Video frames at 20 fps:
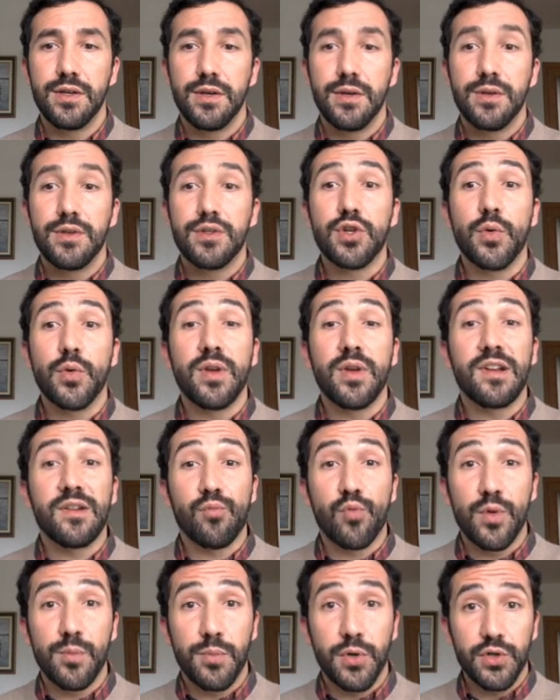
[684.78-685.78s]
So in
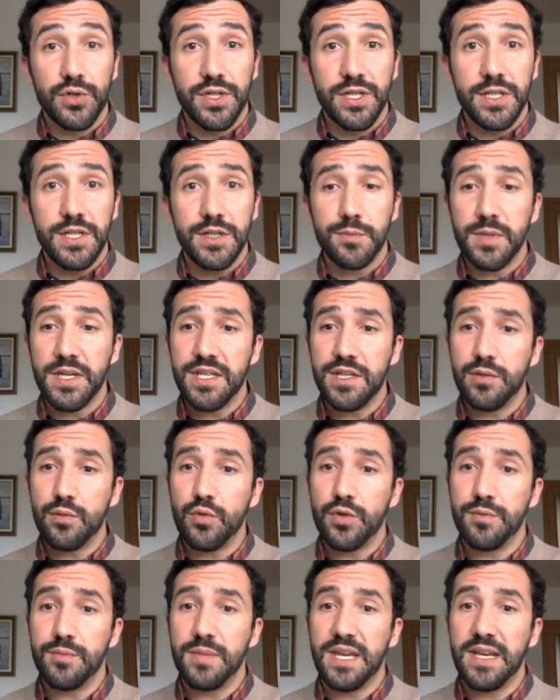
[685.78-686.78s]
reported speech
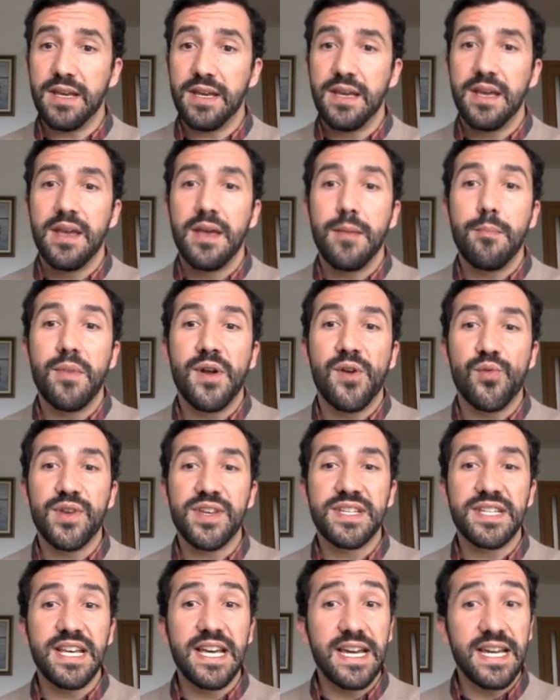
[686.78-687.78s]
would be, Mary
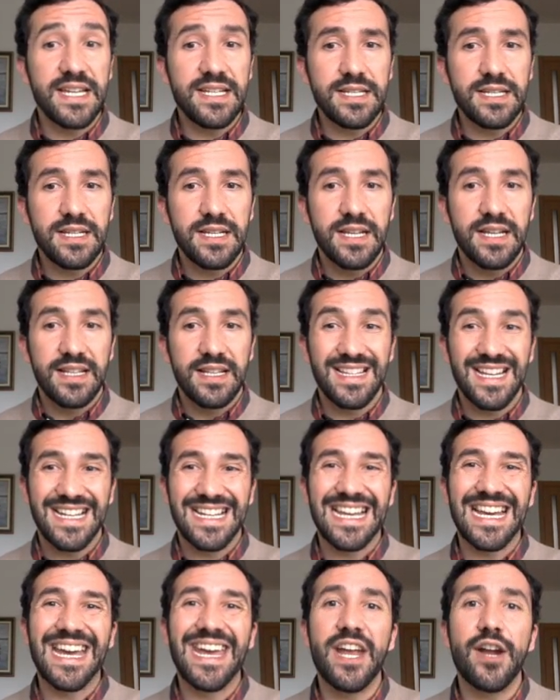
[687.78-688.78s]
said that
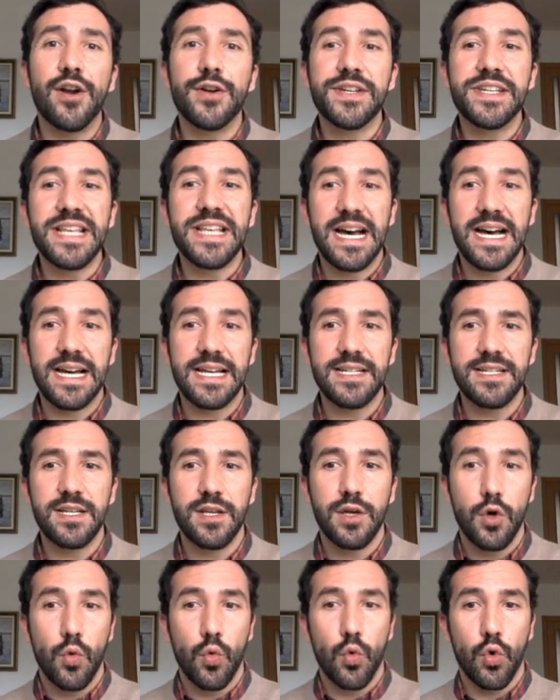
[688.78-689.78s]
her dad
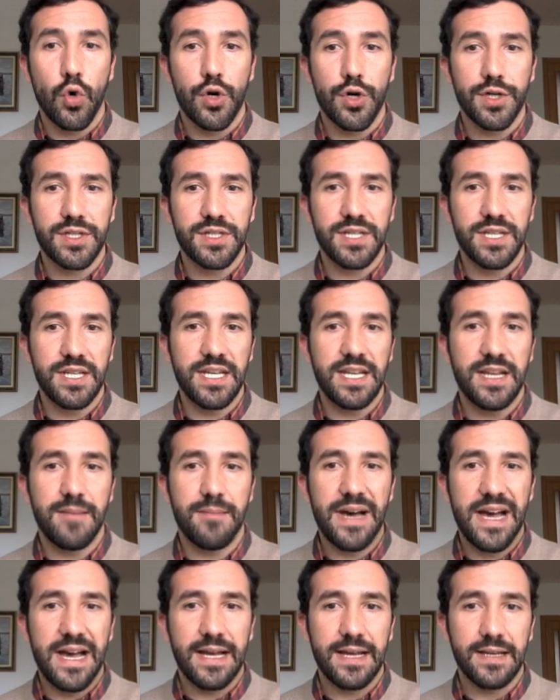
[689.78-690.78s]
worked in a
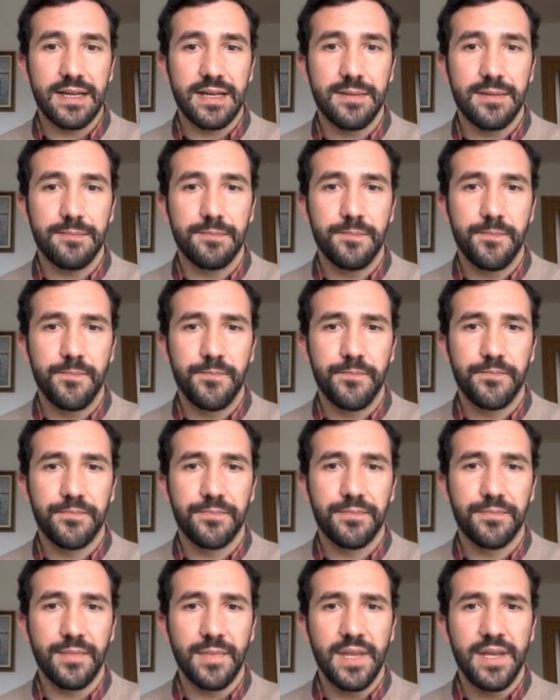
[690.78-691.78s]
bank.
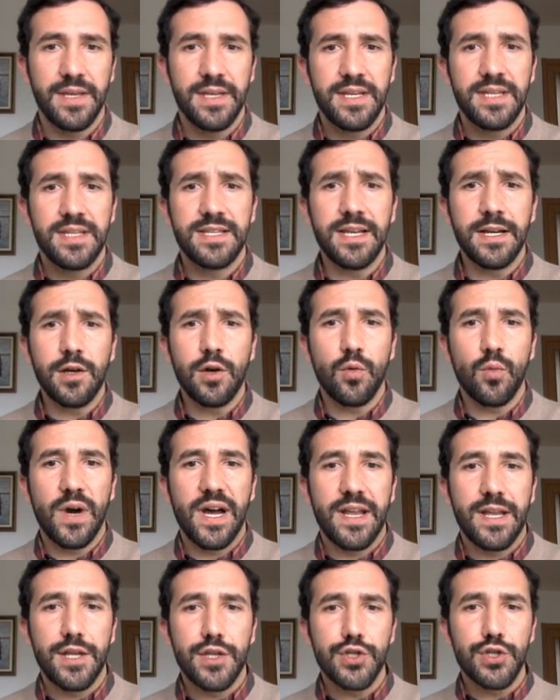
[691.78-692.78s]
Second
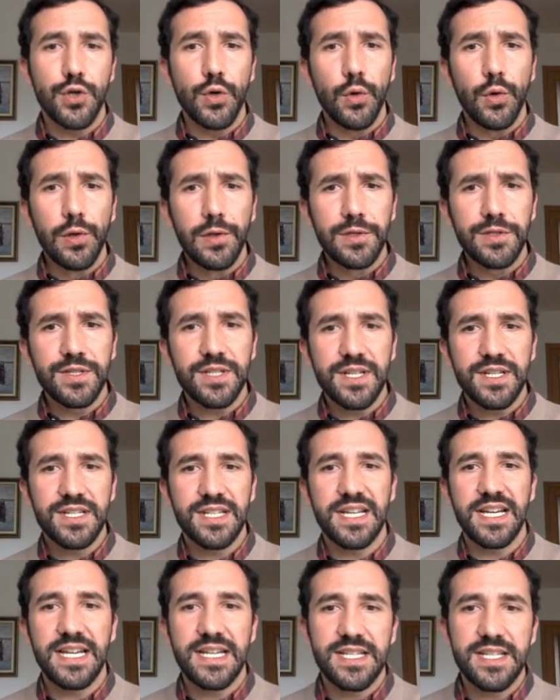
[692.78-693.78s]
one, Jules
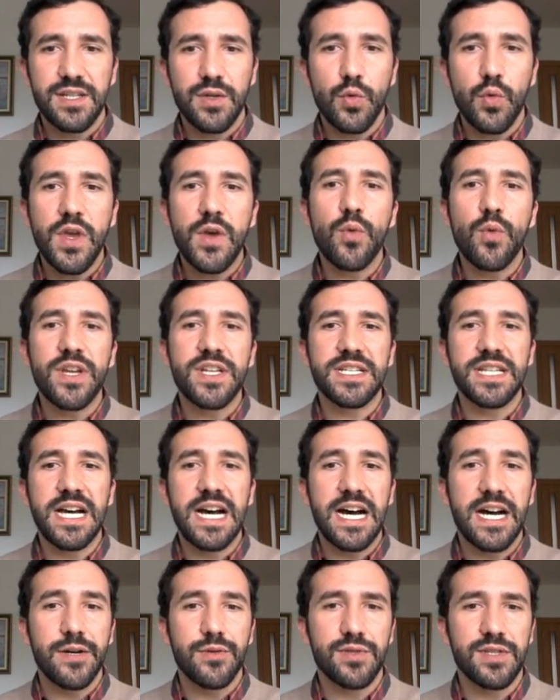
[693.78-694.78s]
says we went
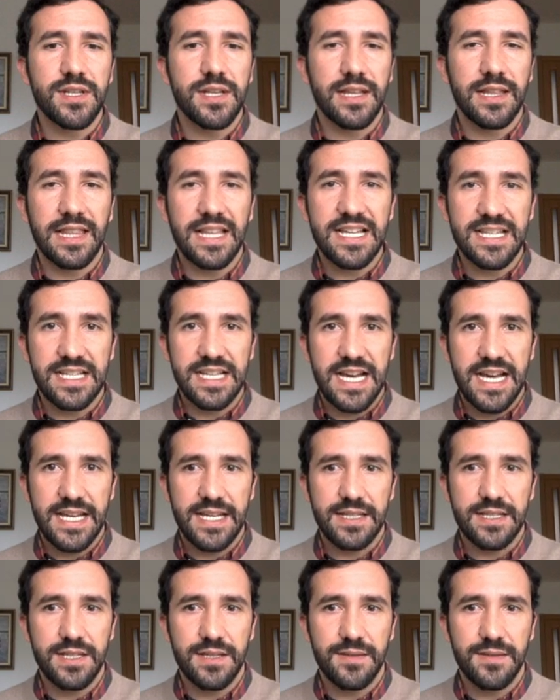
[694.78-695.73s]
out last night.